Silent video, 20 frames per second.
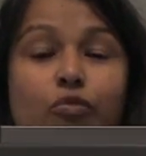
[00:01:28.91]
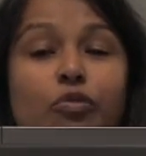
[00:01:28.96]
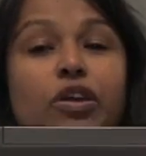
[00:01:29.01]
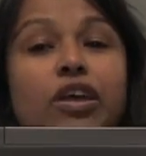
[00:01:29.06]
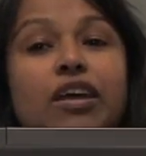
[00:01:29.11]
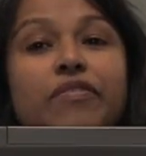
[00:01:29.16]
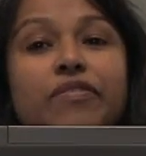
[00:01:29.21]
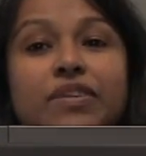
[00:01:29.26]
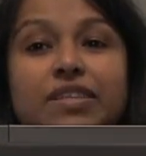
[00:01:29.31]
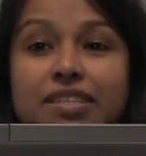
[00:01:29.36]
We
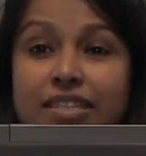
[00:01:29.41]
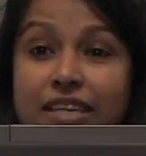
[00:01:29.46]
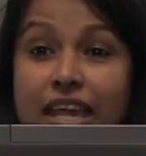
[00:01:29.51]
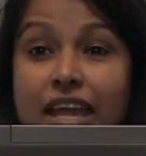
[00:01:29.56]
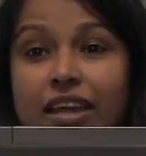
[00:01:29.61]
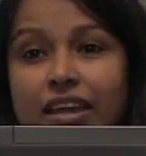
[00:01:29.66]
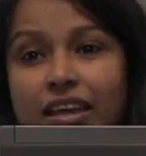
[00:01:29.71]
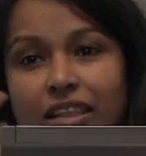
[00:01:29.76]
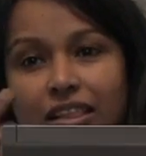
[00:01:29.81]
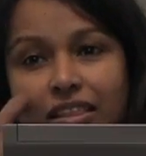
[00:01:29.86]
have a
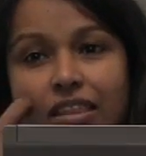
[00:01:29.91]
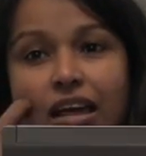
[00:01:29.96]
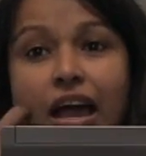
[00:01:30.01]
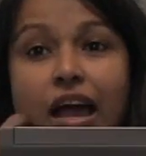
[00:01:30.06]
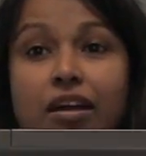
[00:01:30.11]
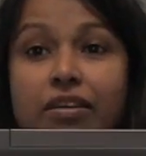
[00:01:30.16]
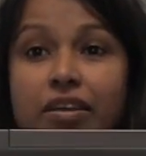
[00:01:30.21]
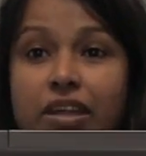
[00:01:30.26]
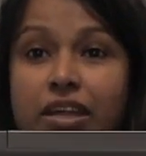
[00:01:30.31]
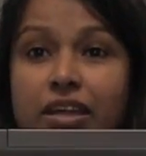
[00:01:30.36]
saying in
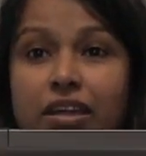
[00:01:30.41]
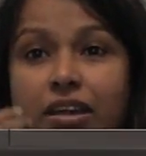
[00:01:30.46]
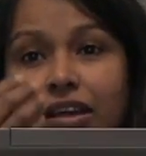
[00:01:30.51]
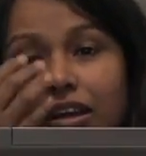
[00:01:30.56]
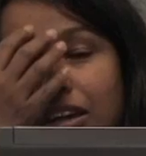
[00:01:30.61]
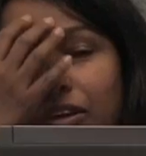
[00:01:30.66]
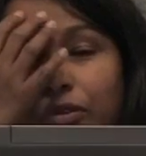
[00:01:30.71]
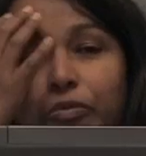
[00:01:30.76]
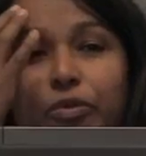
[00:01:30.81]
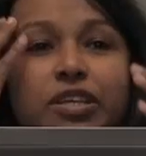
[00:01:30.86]
Dari,
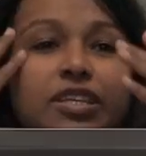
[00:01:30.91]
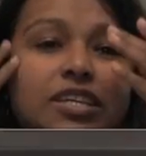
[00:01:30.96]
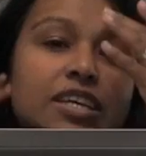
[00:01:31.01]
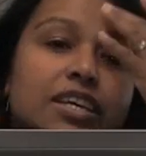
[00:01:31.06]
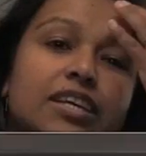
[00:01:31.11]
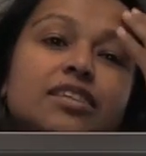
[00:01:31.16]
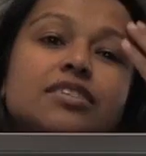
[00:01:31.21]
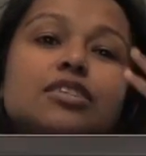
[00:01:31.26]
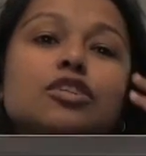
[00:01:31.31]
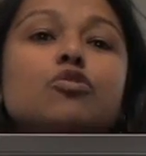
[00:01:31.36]
which
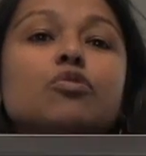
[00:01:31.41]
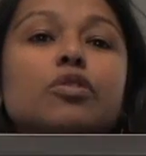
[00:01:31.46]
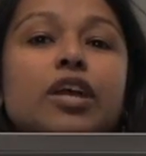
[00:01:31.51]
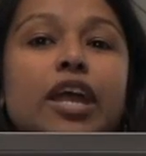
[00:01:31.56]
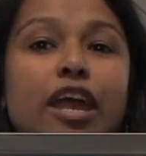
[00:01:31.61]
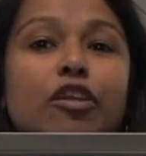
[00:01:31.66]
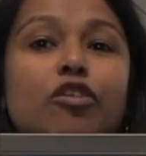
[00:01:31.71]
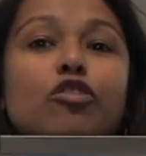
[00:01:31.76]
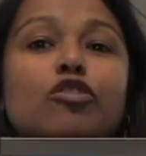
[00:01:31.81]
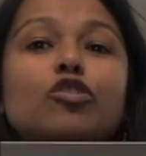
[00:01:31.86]
is, you
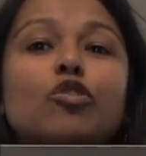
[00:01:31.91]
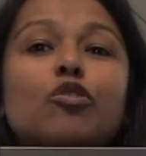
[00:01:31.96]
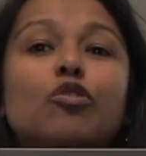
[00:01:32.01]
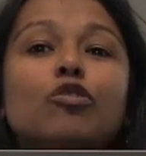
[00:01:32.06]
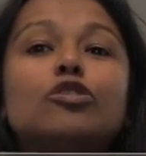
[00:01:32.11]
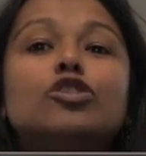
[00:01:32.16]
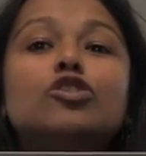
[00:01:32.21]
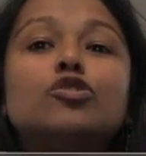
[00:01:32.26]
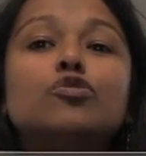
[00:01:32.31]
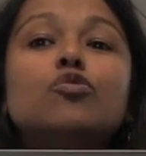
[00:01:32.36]
cannot
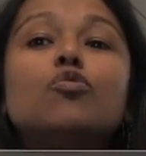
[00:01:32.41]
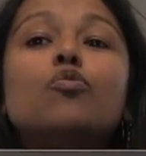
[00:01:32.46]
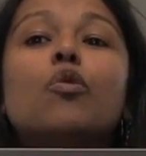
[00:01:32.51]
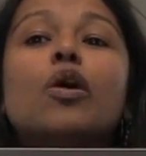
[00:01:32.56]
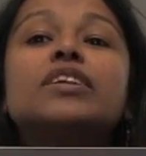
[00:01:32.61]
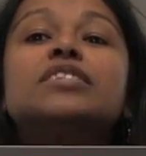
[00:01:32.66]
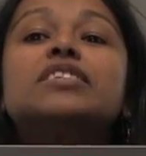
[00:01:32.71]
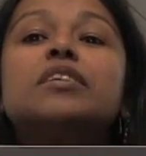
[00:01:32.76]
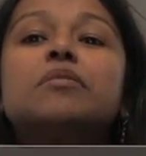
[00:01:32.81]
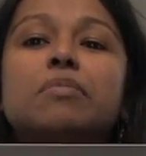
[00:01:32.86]
hold two
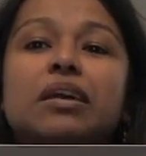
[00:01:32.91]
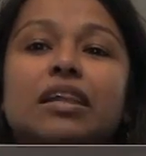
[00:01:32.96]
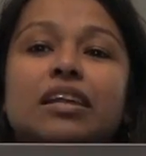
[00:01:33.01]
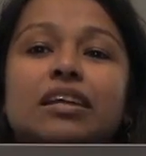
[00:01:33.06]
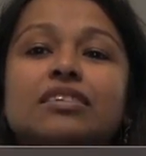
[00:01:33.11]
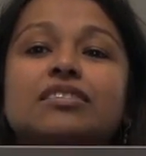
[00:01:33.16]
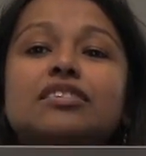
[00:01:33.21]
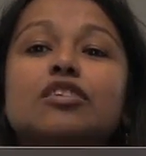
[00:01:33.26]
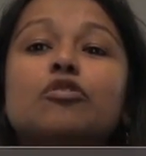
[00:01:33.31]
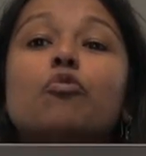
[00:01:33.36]

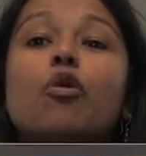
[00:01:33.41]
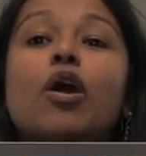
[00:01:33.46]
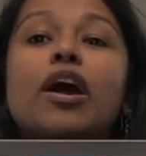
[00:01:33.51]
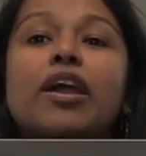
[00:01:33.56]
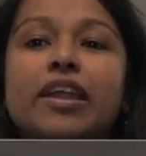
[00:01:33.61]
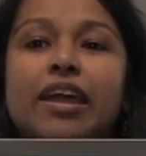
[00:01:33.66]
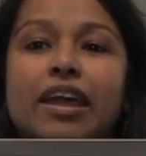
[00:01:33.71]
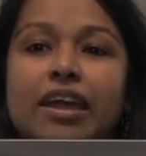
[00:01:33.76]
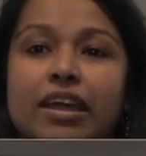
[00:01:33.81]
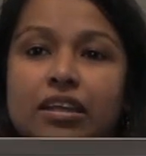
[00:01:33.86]
watermelons in
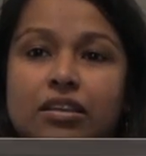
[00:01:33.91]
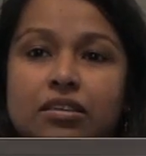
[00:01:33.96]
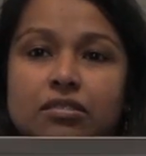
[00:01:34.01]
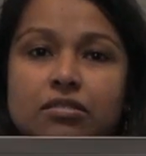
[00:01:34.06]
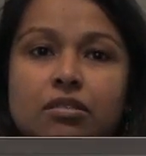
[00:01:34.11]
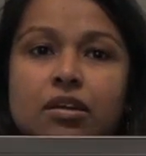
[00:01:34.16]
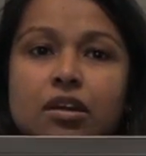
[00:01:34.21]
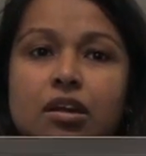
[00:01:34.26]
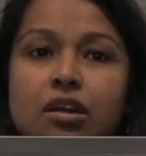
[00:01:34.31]
one hand.